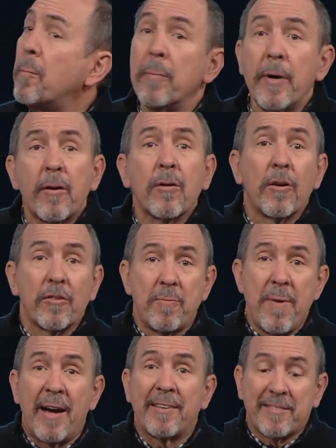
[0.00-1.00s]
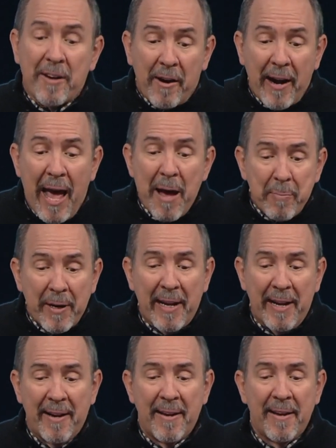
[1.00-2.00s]
miracles might start happening.
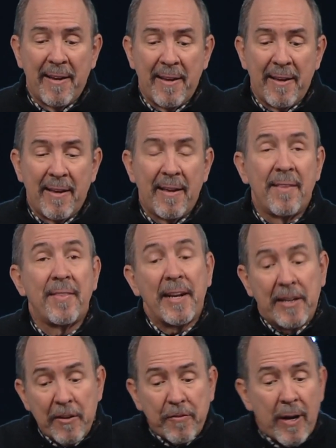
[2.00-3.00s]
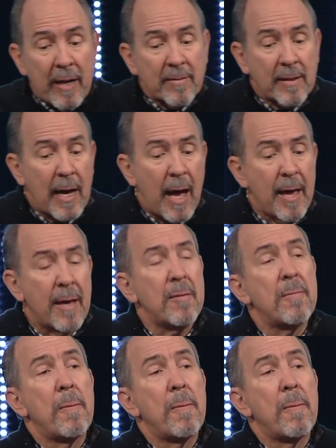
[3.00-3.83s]
They did for Hezekiah.